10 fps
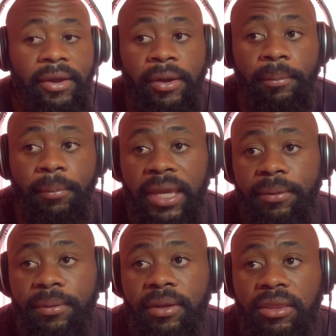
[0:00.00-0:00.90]

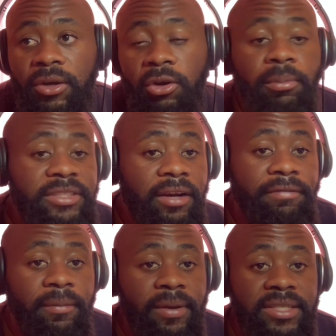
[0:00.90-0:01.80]
Maybe the commercial
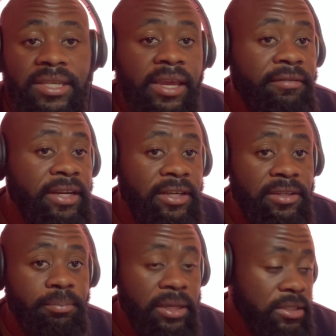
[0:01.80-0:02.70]
farmers have a
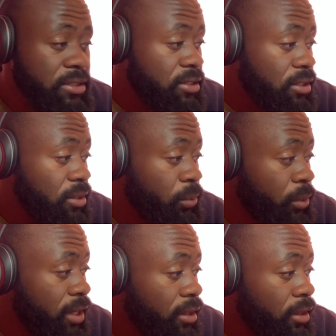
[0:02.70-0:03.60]
database
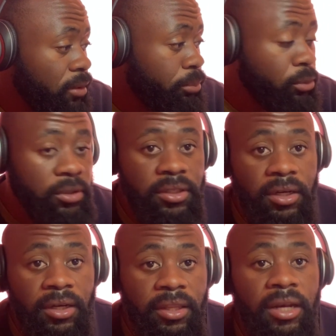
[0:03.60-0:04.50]
where they put
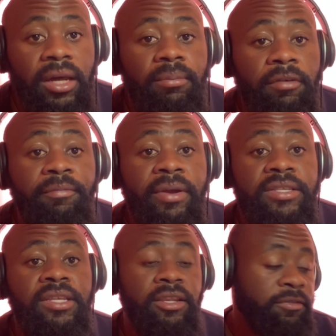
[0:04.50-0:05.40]
the number of
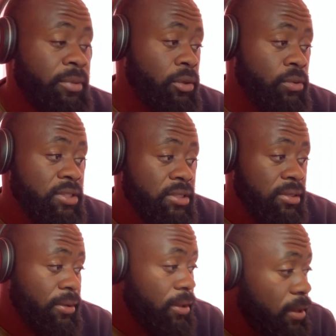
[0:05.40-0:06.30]
birds that they've been losing.
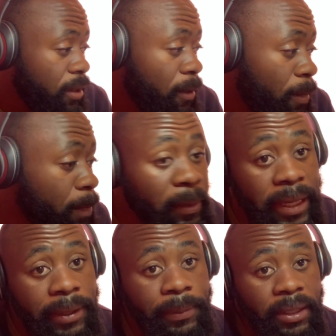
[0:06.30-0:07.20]

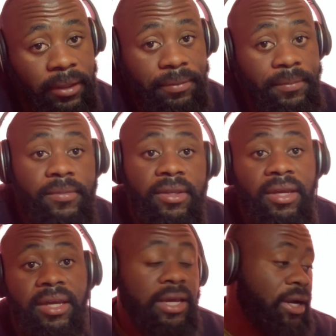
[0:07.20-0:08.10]
Maybe.
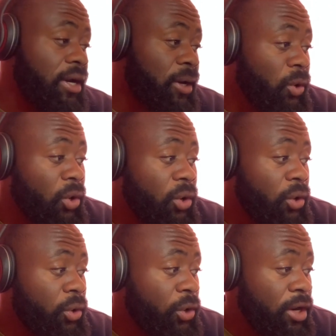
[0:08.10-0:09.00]
Or